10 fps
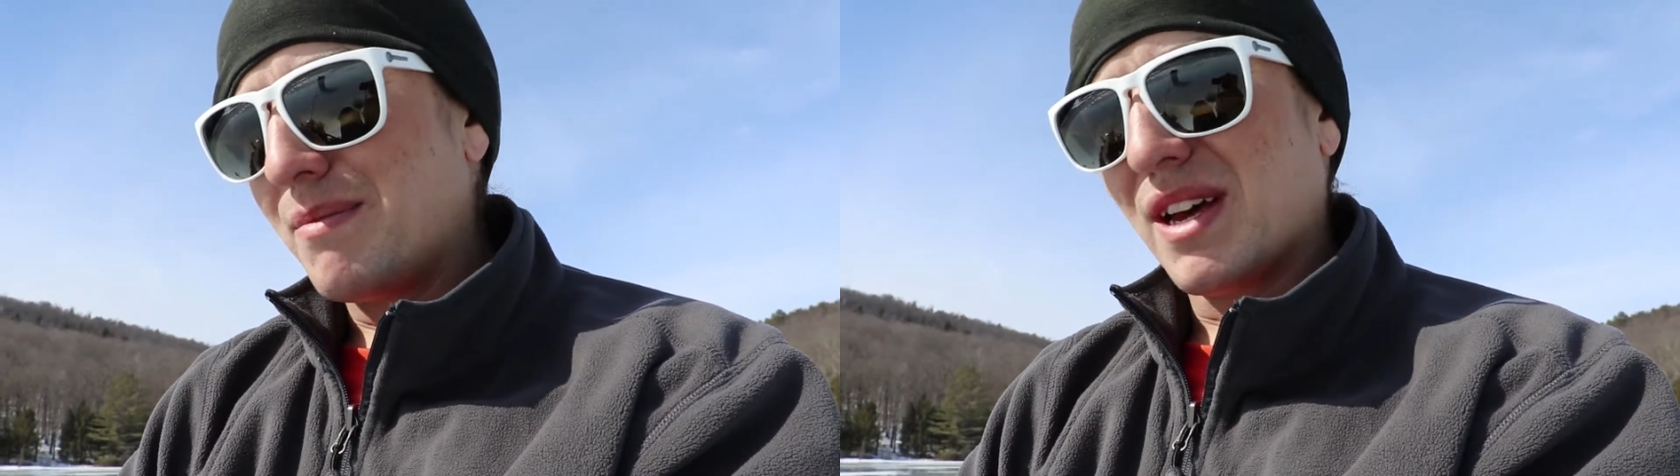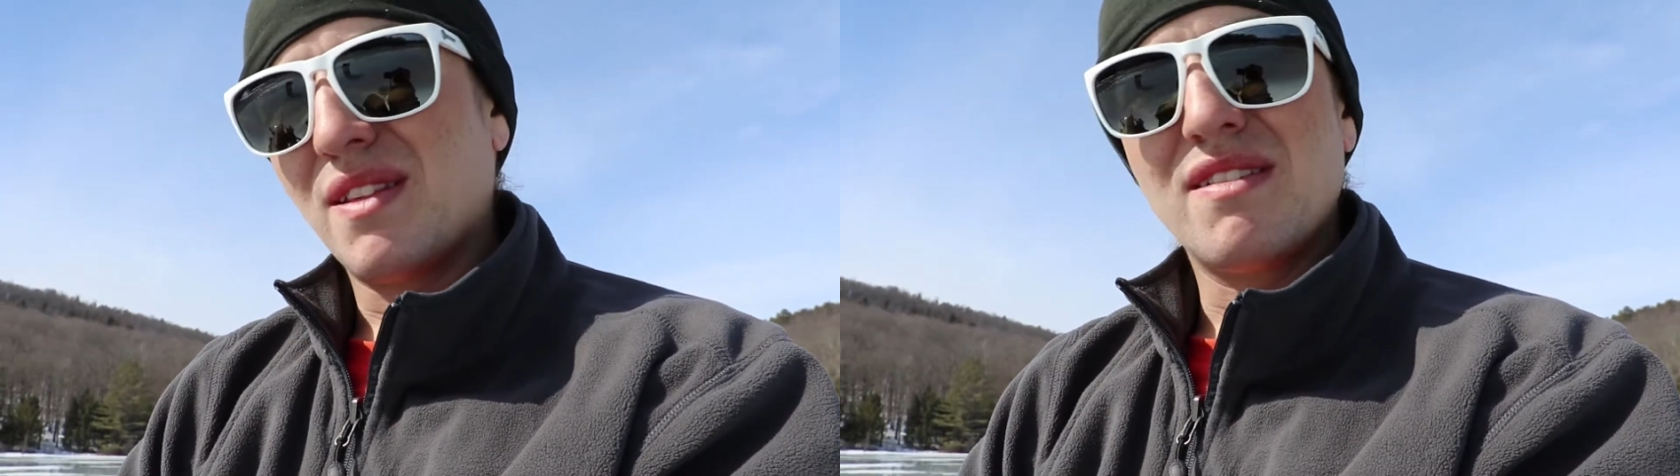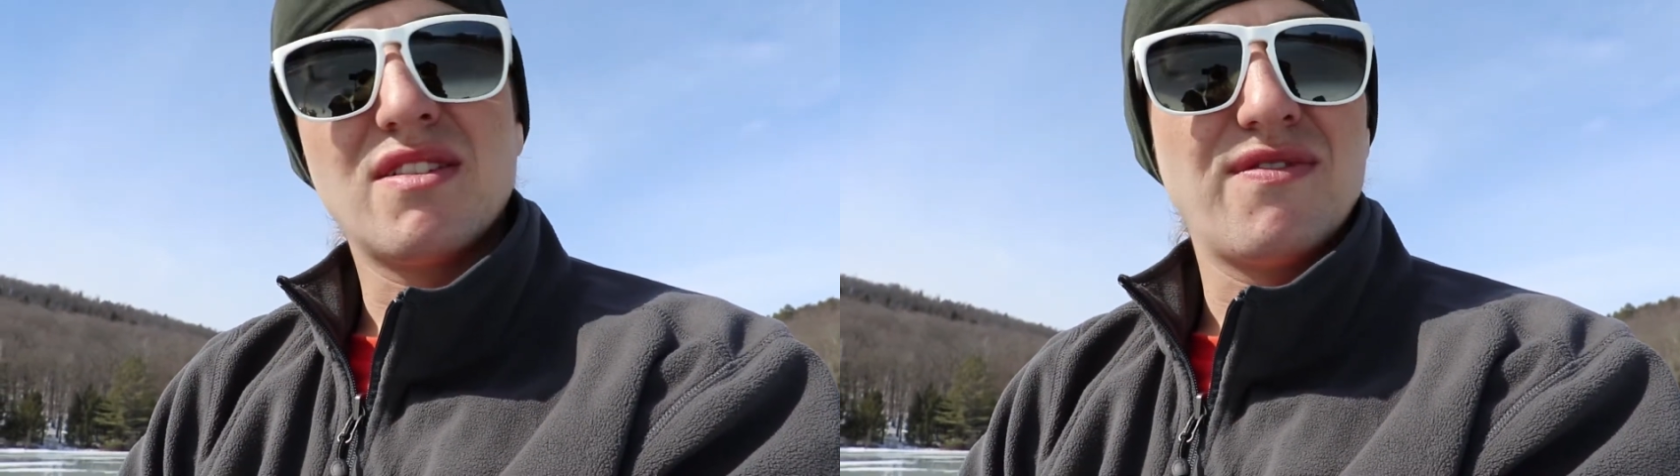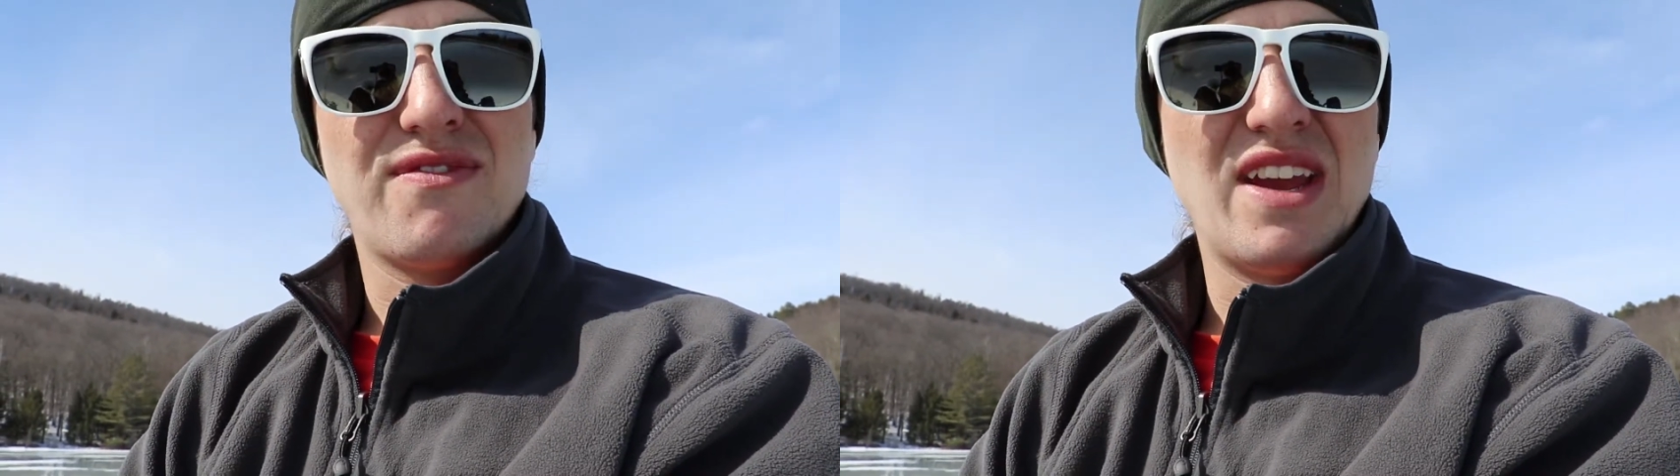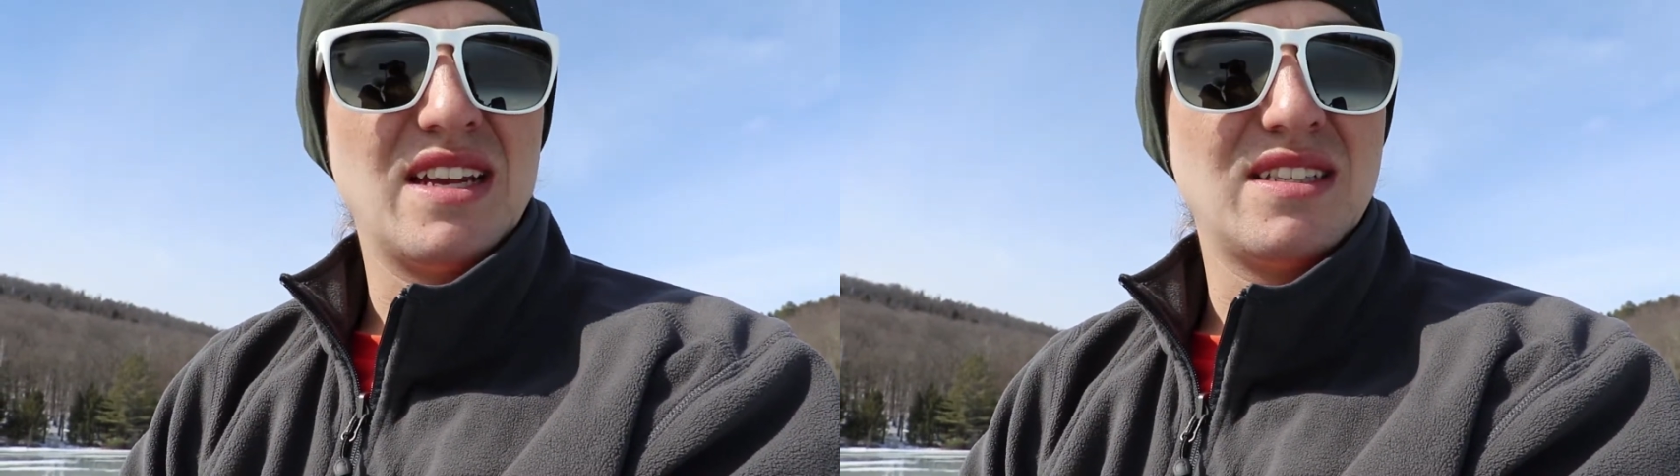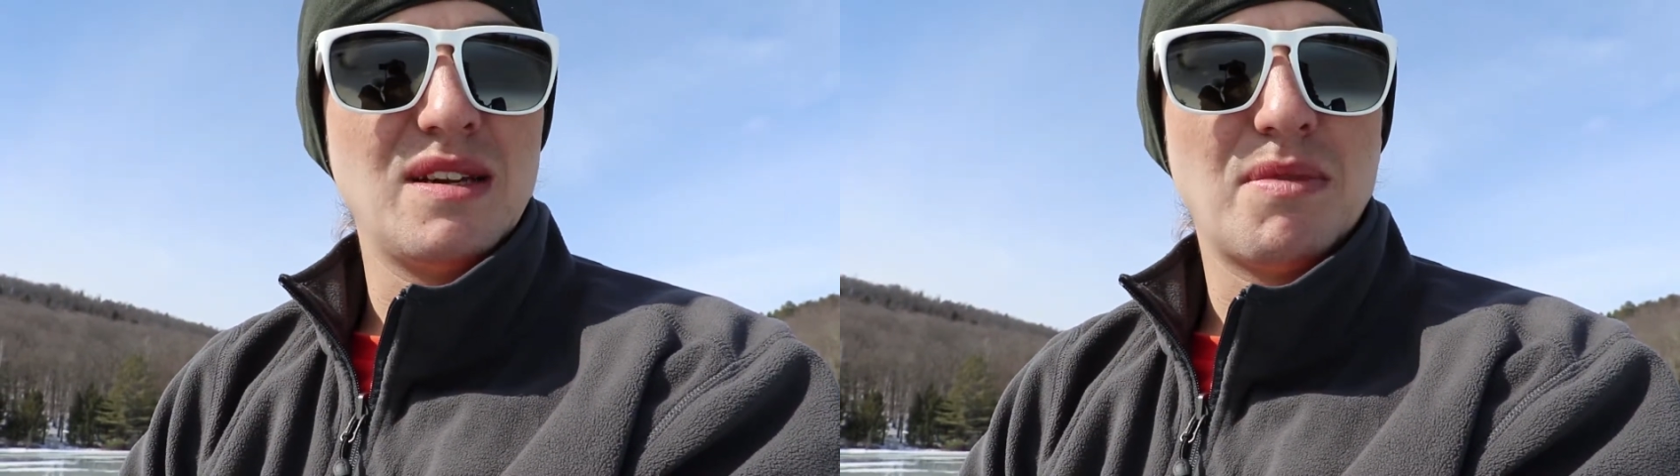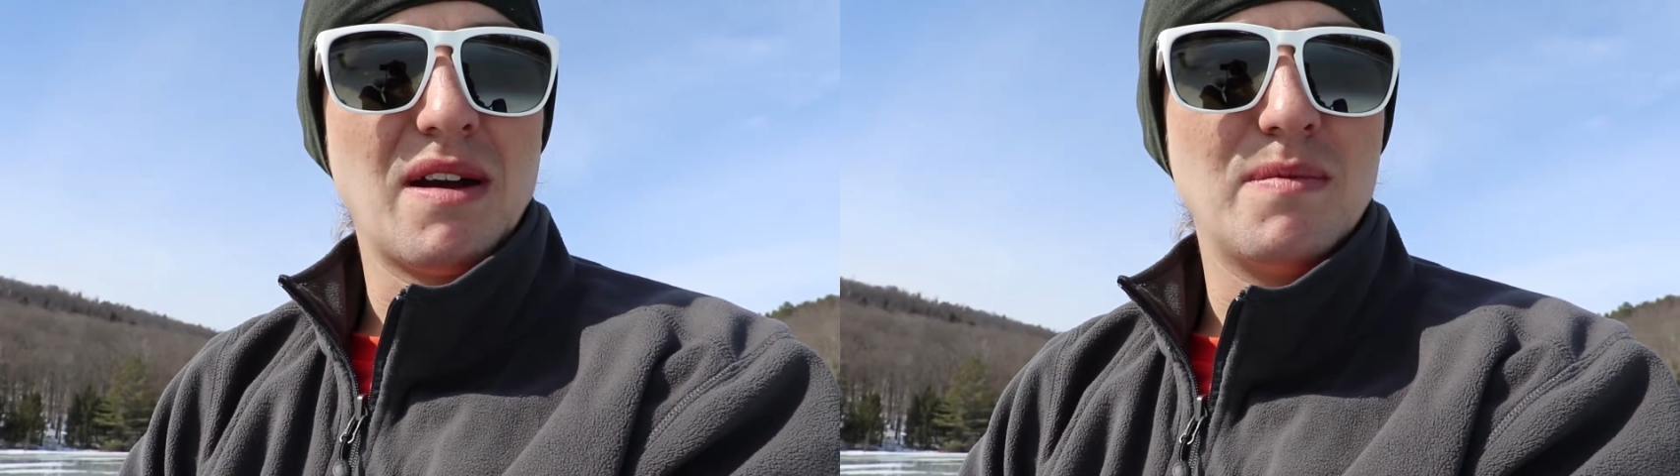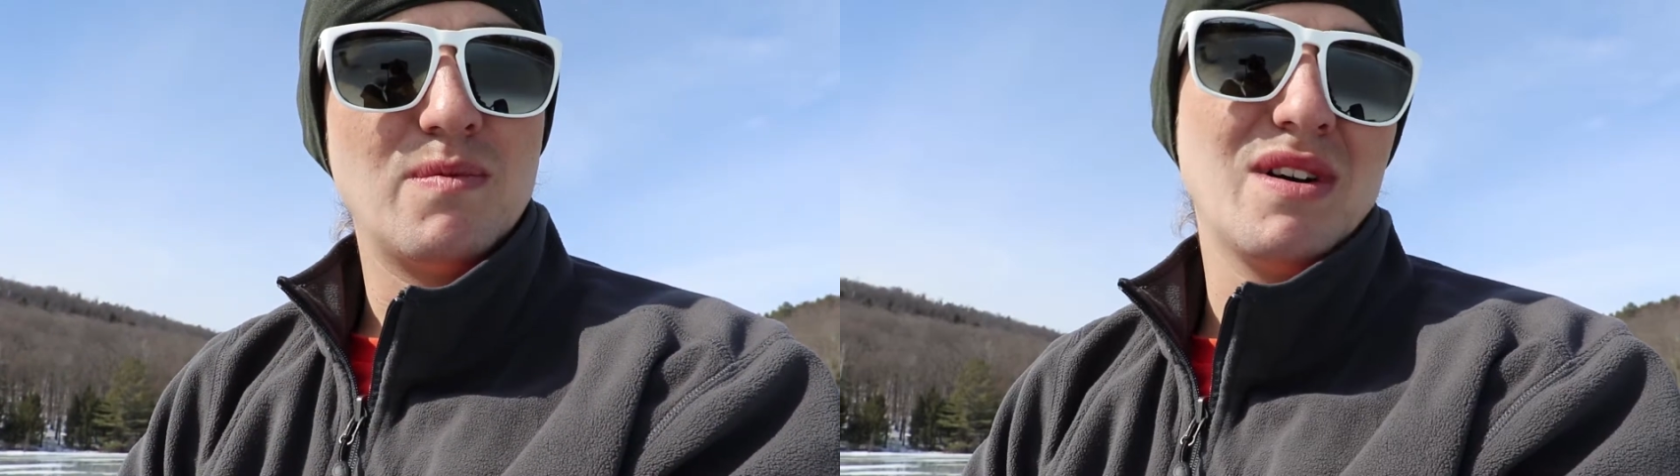nothing fancy, probably,